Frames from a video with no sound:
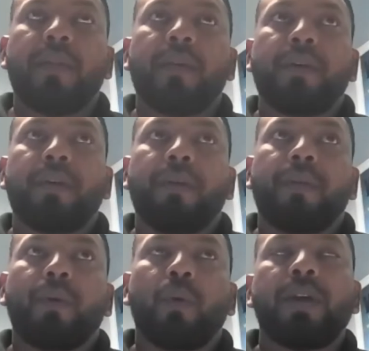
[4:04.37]
the
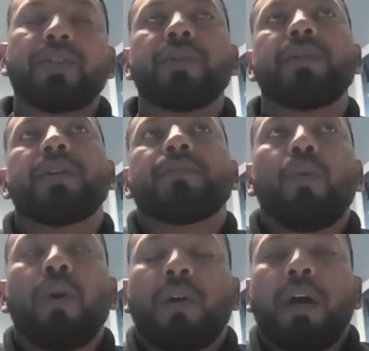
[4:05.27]
question is
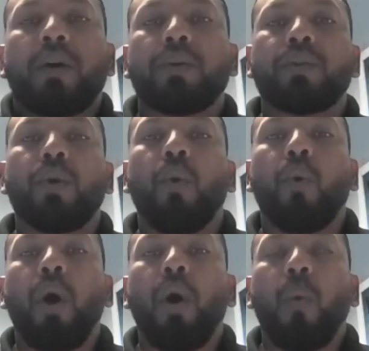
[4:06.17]
more around
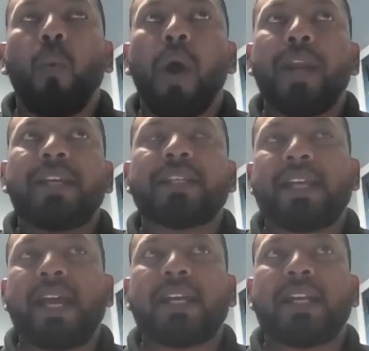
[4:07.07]
what
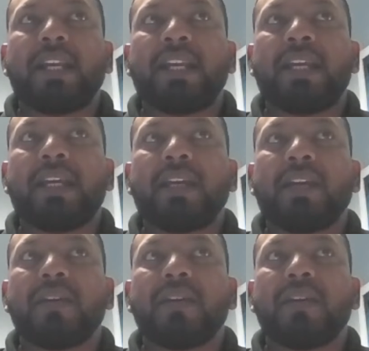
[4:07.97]
exactly